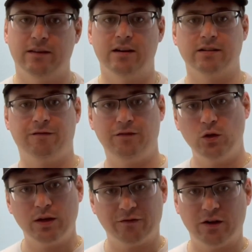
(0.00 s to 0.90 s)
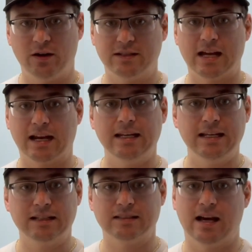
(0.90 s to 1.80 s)
There's a few different
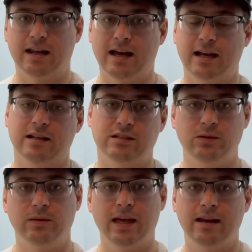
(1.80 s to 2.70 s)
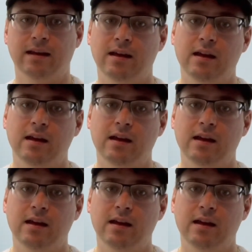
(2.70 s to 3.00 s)
techniques on how to do that.